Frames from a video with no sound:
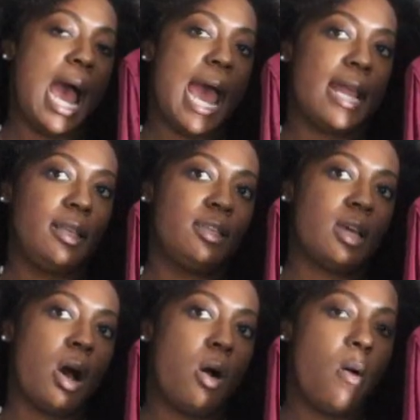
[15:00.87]
And
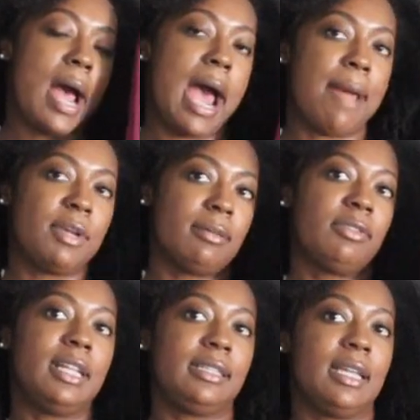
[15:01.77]
so I'm
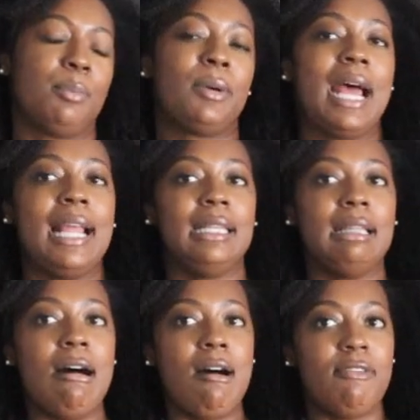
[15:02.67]
conflicted, but I
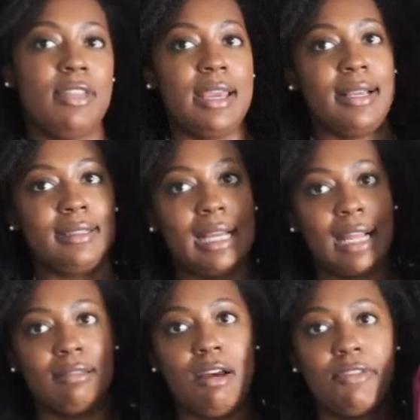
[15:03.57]
love this. Like I
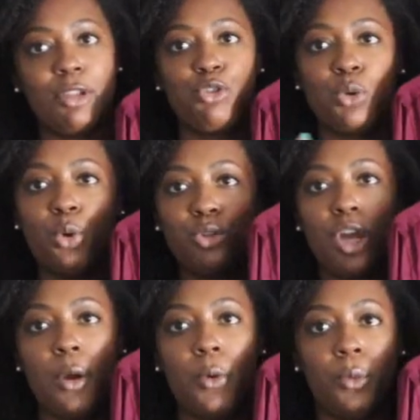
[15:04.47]
love the jewel
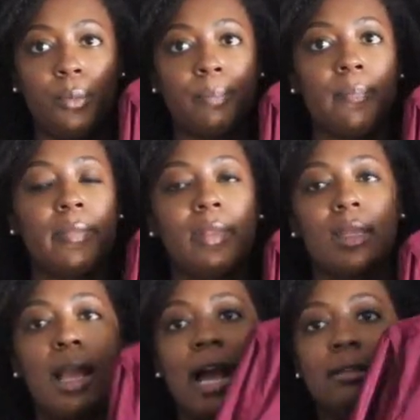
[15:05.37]
tone.
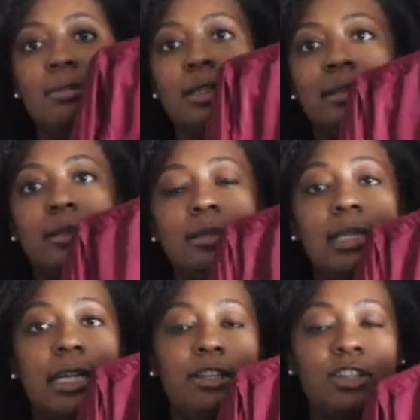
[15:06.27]
I love that it's a
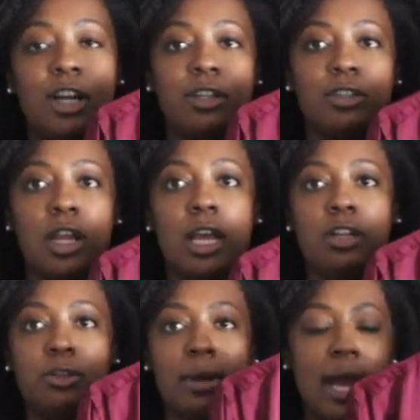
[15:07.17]
t-shirt
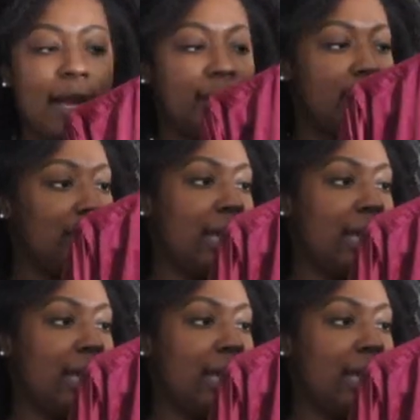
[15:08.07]
dress.